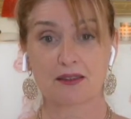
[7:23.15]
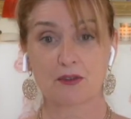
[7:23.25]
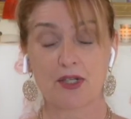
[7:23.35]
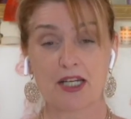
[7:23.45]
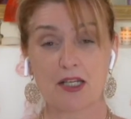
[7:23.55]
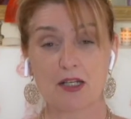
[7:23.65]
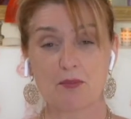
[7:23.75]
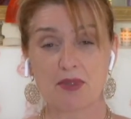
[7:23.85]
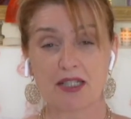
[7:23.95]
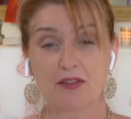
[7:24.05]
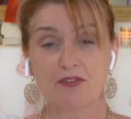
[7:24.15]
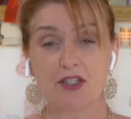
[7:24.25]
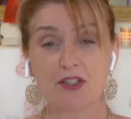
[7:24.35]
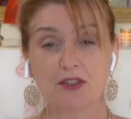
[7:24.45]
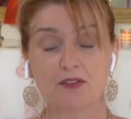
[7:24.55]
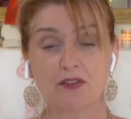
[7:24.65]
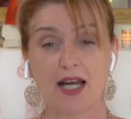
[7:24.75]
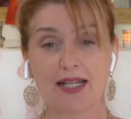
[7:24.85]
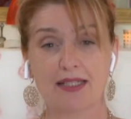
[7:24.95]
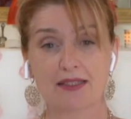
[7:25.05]
Great big field of
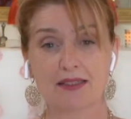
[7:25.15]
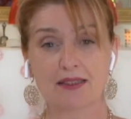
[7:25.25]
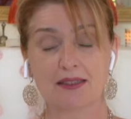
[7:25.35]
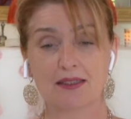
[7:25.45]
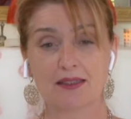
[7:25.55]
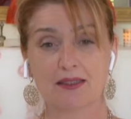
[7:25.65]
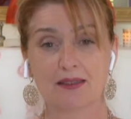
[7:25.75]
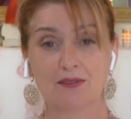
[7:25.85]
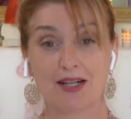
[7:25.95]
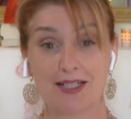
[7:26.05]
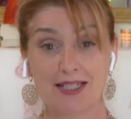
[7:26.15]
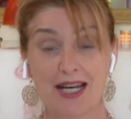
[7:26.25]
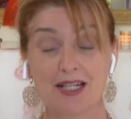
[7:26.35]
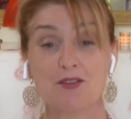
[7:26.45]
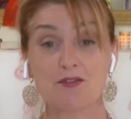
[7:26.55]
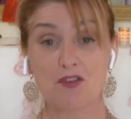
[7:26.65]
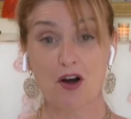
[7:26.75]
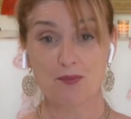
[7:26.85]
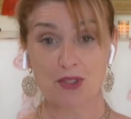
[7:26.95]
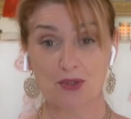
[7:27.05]
light radiating
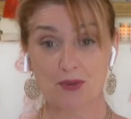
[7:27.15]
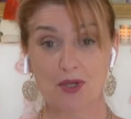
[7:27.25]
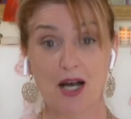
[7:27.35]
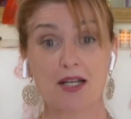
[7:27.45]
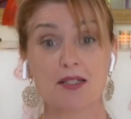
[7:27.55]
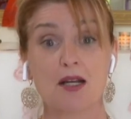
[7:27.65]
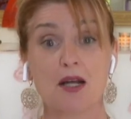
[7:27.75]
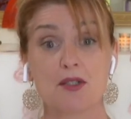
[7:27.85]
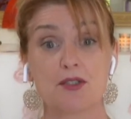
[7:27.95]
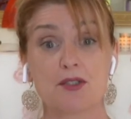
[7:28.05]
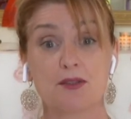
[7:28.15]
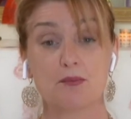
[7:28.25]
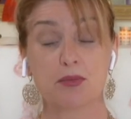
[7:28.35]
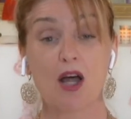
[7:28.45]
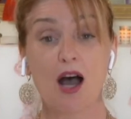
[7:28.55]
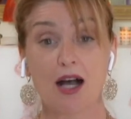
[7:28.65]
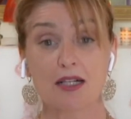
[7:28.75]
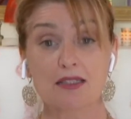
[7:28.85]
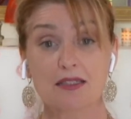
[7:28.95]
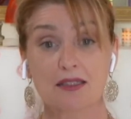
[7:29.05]
from you,
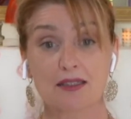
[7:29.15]
unblocked,